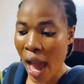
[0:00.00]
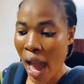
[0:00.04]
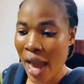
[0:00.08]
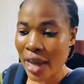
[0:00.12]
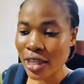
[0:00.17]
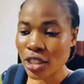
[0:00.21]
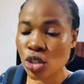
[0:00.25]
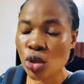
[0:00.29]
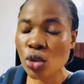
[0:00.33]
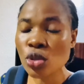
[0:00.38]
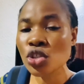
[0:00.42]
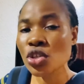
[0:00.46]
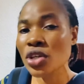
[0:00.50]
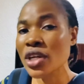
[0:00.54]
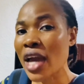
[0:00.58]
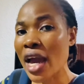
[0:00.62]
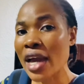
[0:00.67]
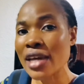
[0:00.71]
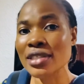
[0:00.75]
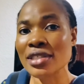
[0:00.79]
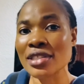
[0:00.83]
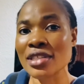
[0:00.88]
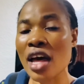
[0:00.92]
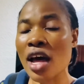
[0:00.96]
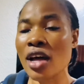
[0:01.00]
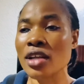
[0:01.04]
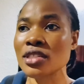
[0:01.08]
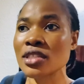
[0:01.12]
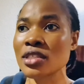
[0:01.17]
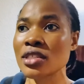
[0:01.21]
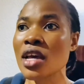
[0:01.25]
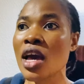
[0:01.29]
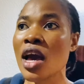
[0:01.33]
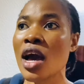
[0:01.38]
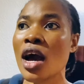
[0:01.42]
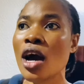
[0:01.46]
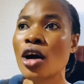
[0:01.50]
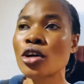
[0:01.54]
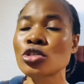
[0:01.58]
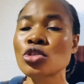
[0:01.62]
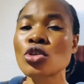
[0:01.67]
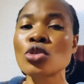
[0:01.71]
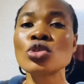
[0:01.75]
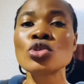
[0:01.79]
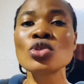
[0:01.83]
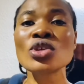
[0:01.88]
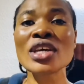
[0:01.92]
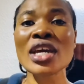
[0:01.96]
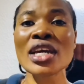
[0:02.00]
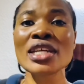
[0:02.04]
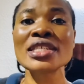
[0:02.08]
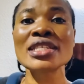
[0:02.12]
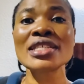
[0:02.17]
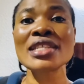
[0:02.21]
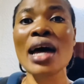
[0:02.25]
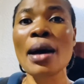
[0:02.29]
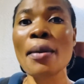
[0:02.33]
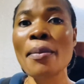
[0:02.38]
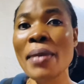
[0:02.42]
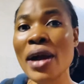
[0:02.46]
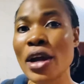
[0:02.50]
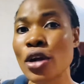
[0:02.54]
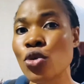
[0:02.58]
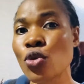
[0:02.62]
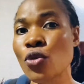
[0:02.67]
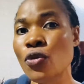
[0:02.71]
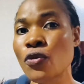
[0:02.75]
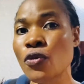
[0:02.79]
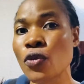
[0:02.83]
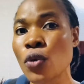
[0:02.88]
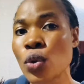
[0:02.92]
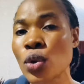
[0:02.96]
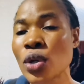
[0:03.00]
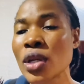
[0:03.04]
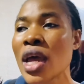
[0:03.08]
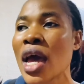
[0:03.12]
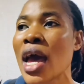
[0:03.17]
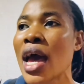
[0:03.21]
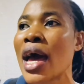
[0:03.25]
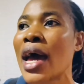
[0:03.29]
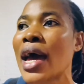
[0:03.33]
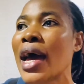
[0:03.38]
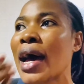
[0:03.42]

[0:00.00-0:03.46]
I told you guys that I was going to get that microphone.